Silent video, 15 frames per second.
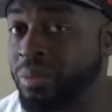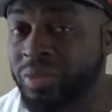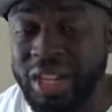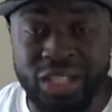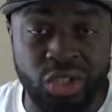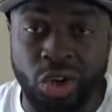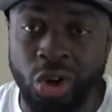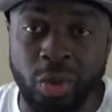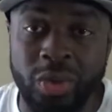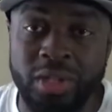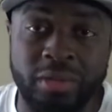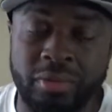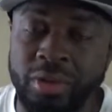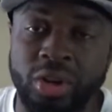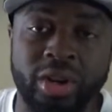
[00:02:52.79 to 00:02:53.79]
That's always
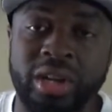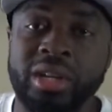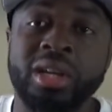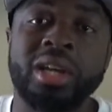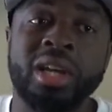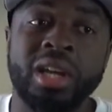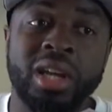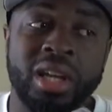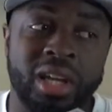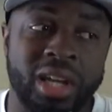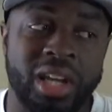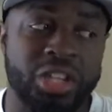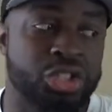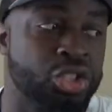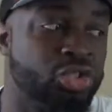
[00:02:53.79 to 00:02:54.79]
a very
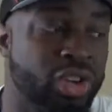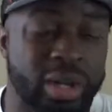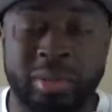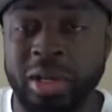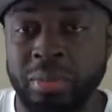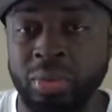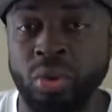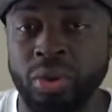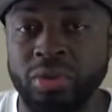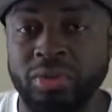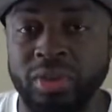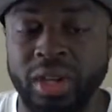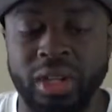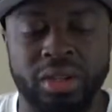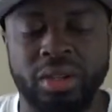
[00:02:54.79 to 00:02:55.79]
extremely
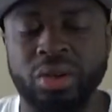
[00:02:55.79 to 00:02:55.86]
important thing.